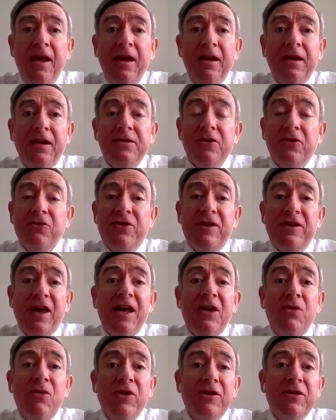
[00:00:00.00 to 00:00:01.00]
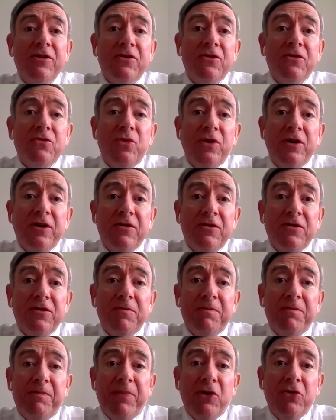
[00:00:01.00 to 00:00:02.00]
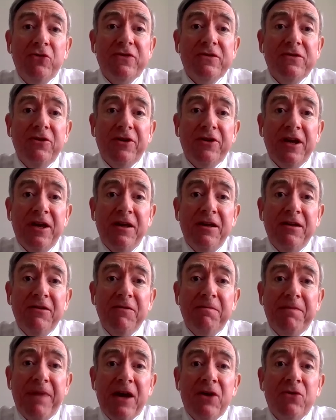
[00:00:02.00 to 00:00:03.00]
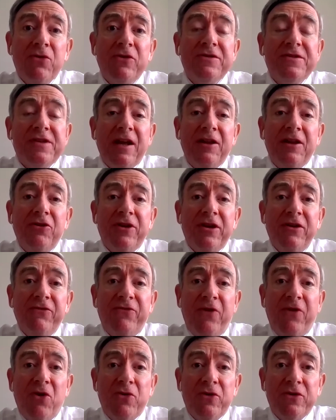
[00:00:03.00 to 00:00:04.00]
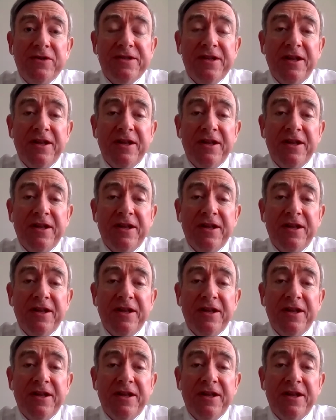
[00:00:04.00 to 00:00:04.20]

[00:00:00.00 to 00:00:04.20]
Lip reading: So today we're both looking backwards and looking forwards.